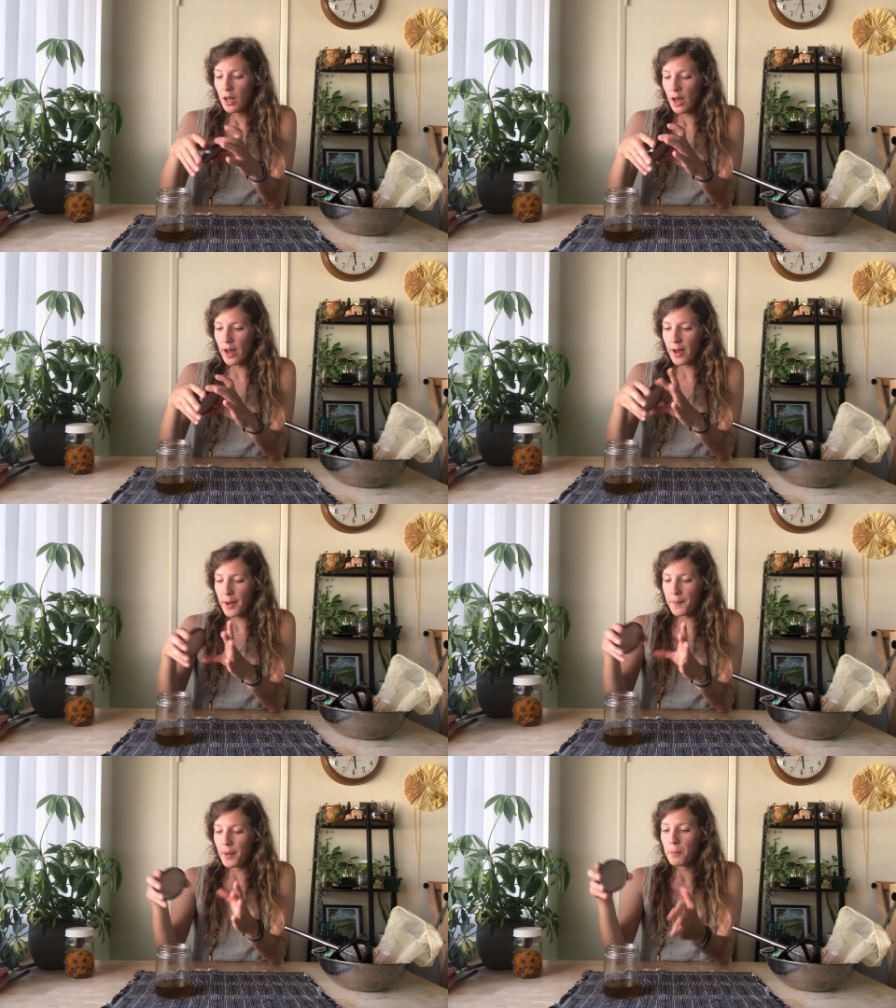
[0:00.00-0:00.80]

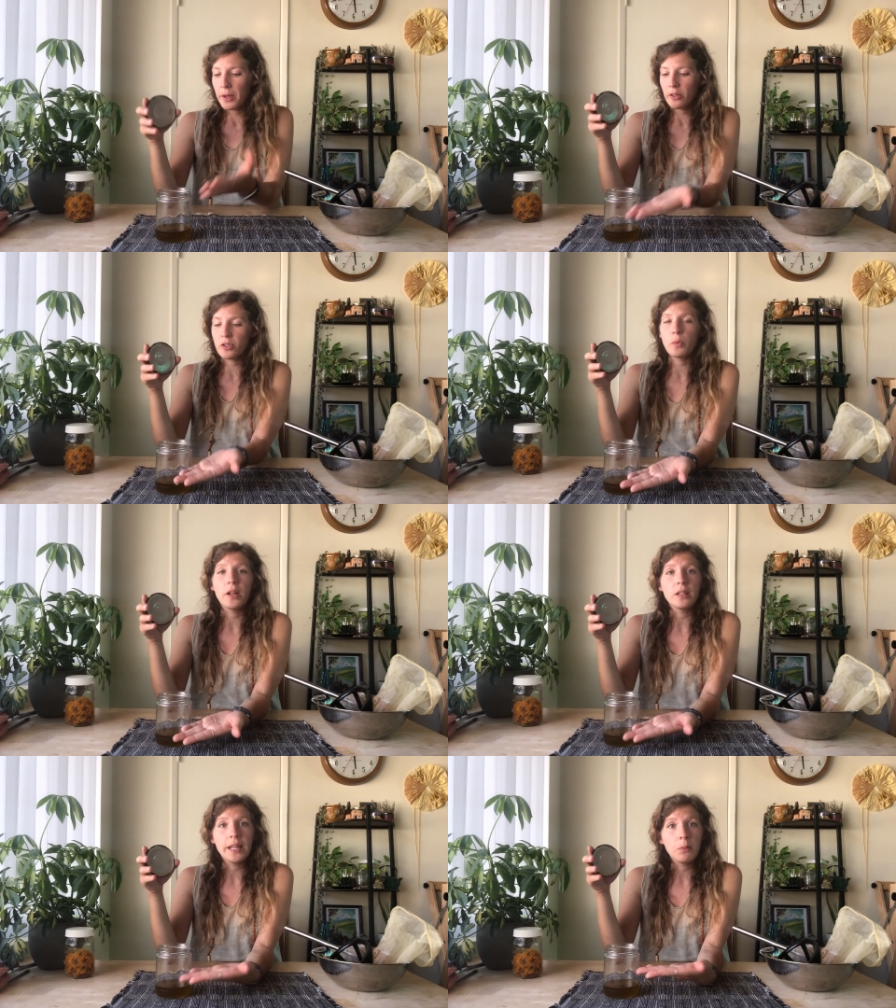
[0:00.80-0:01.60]
But you'll just
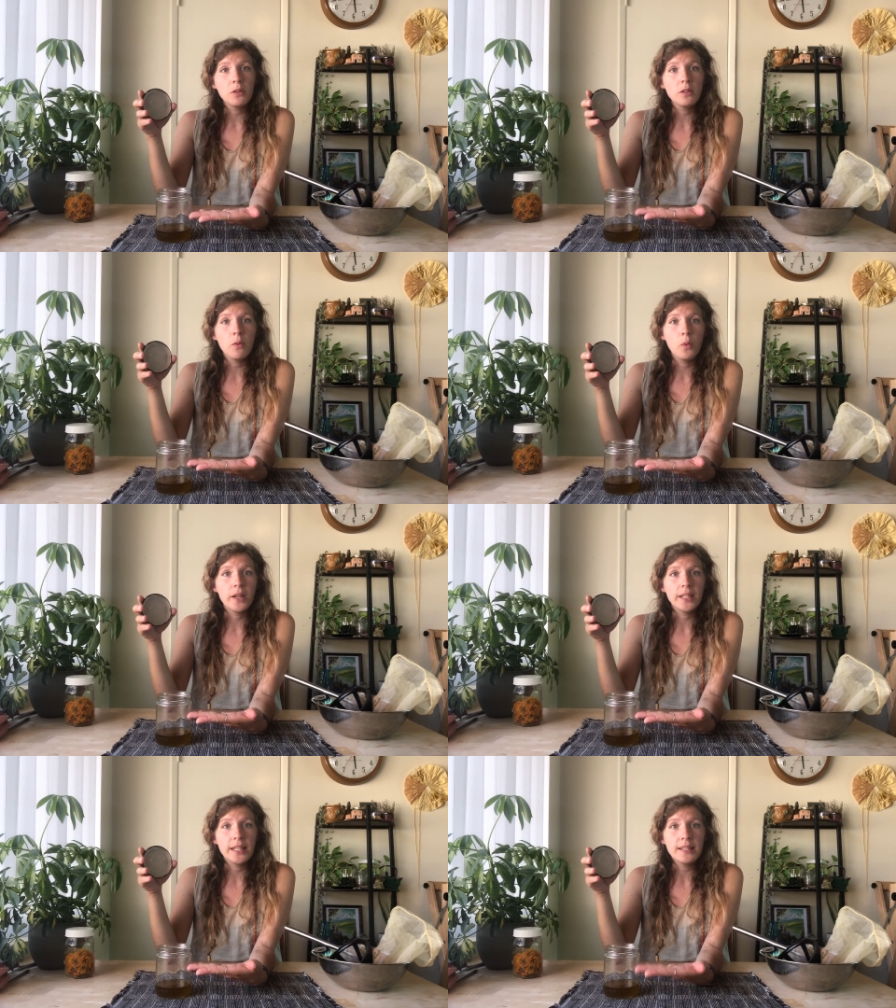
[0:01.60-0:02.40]
want to label
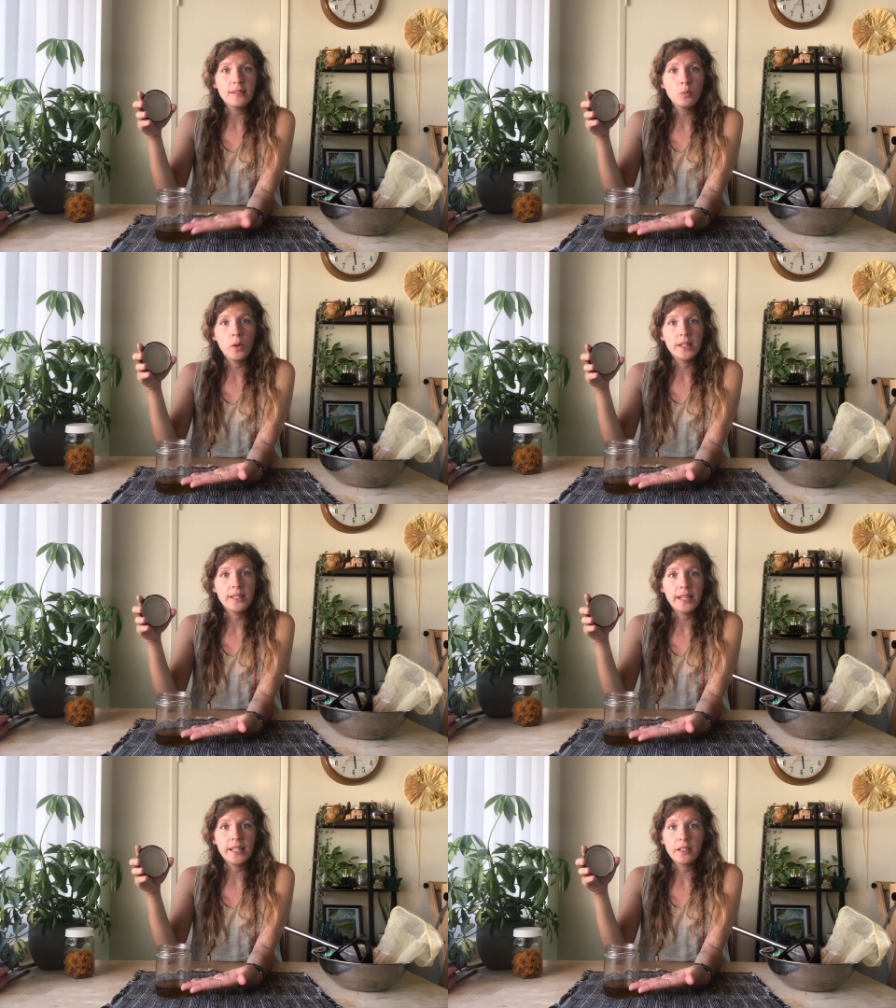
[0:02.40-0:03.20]
what it is,
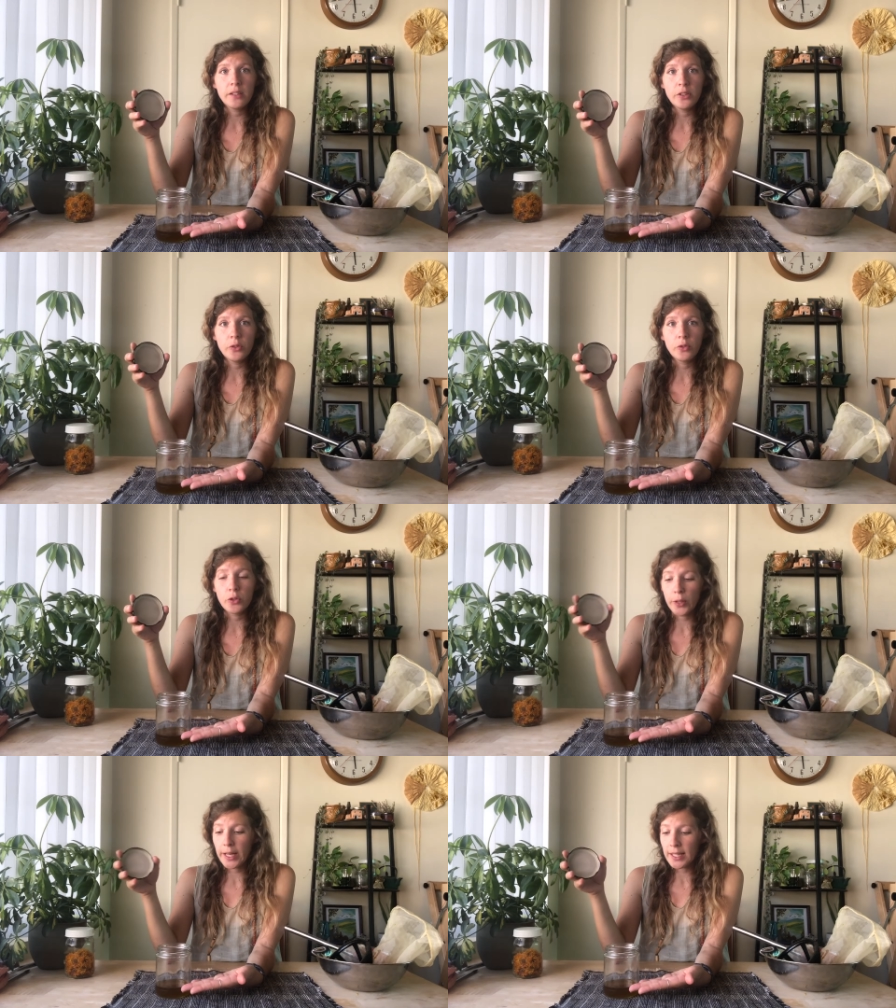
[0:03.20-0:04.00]
what date you
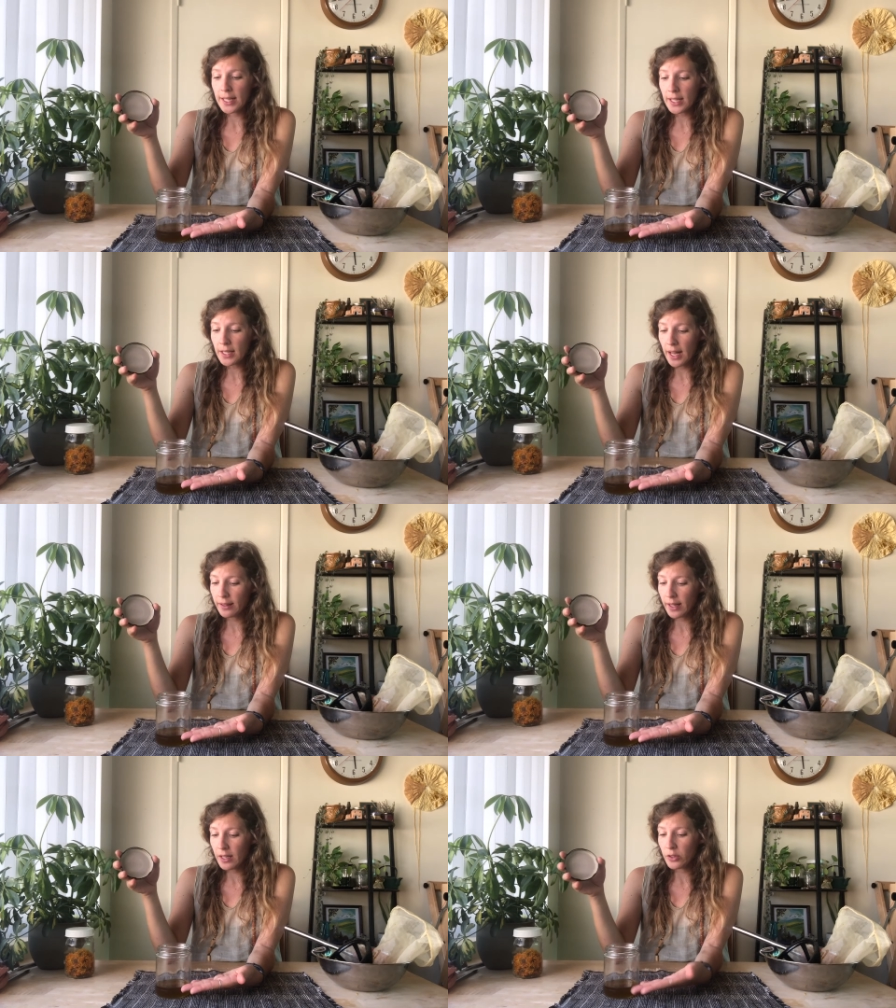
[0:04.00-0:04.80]
created it,
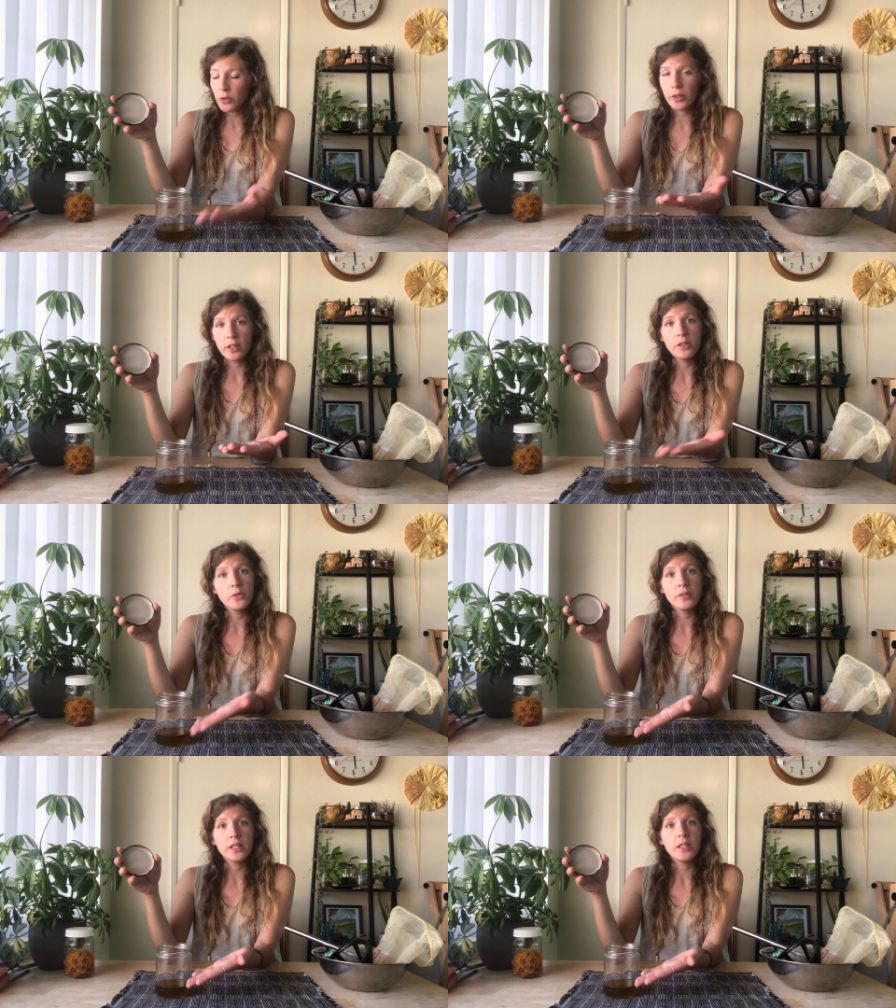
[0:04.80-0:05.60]
and then you can
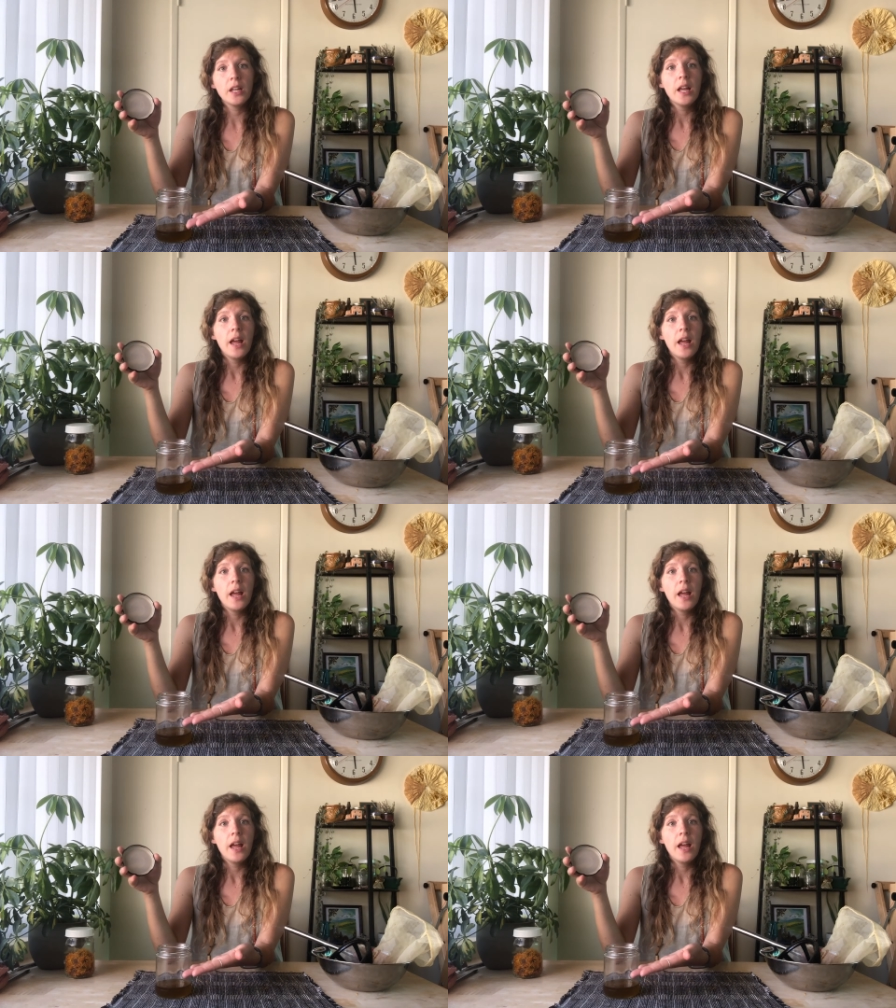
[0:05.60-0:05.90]
use it